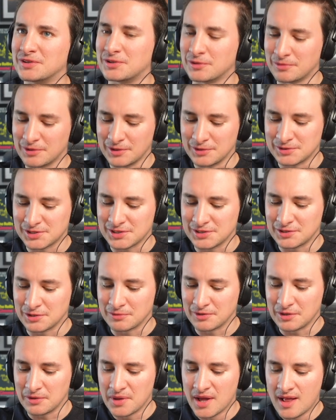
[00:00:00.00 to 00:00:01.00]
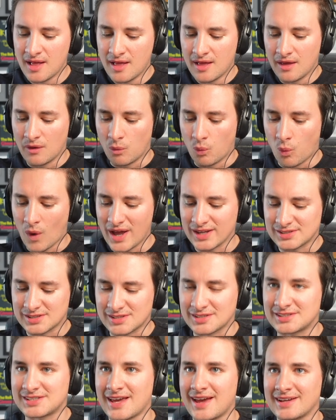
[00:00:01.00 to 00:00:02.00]
WCW
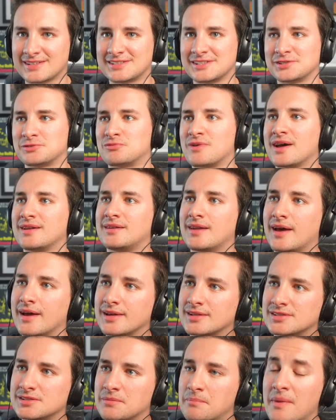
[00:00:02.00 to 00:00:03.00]
West Texas Rednecks.